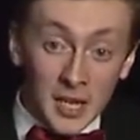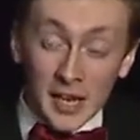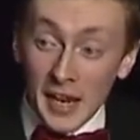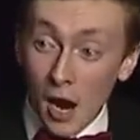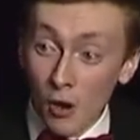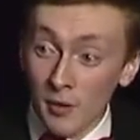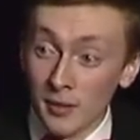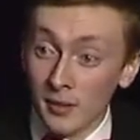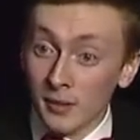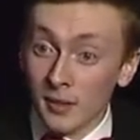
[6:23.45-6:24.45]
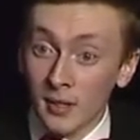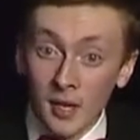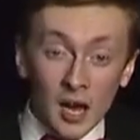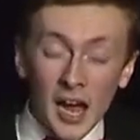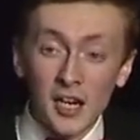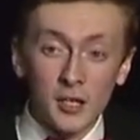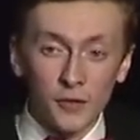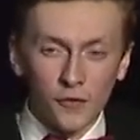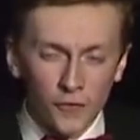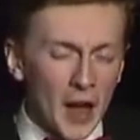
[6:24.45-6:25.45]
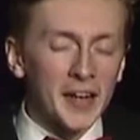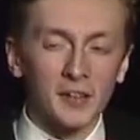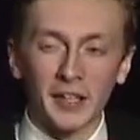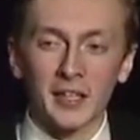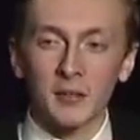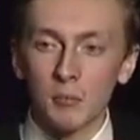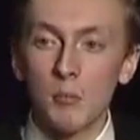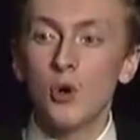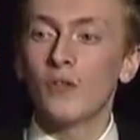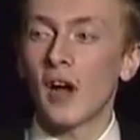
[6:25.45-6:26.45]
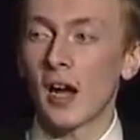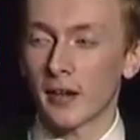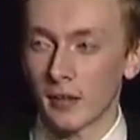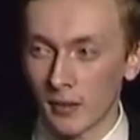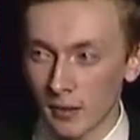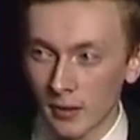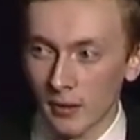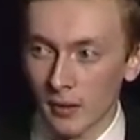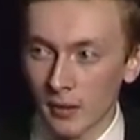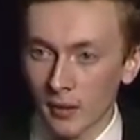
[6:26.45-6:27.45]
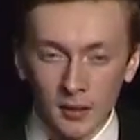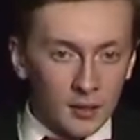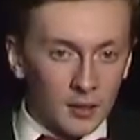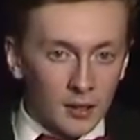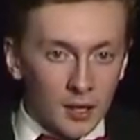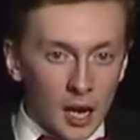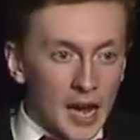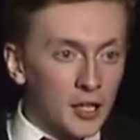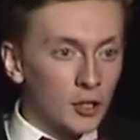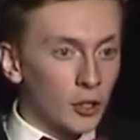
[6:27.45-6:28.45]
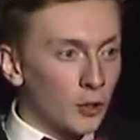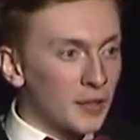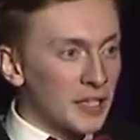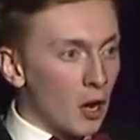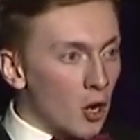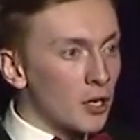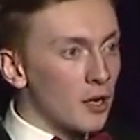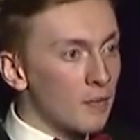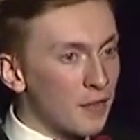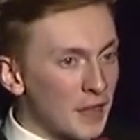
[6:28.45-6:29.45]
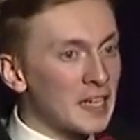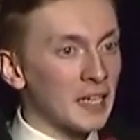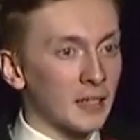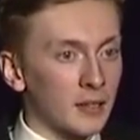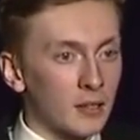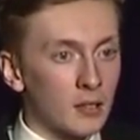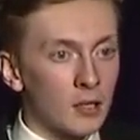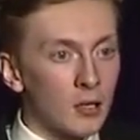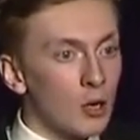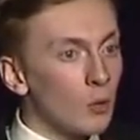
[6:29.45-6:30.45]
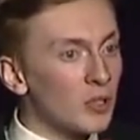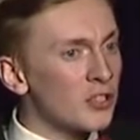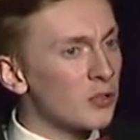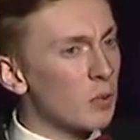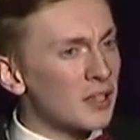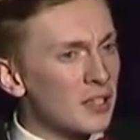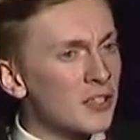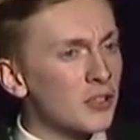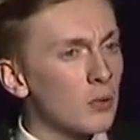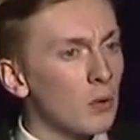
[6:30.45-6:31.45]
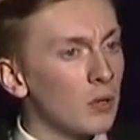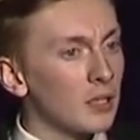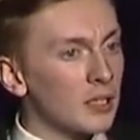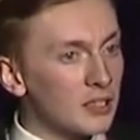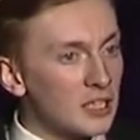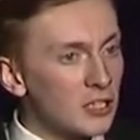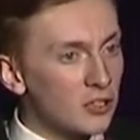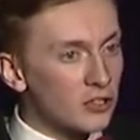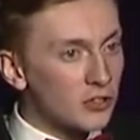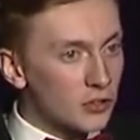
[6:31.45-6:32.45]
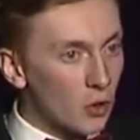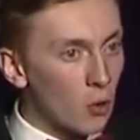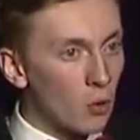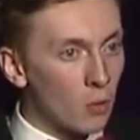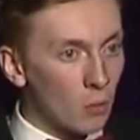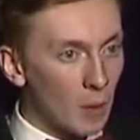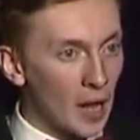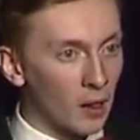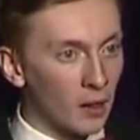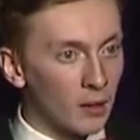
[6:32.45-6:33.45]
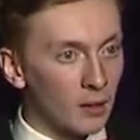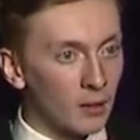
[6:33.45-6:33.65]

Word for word: and now I could finally move on. I could learn the art of thinking, which is what this school teaches so well.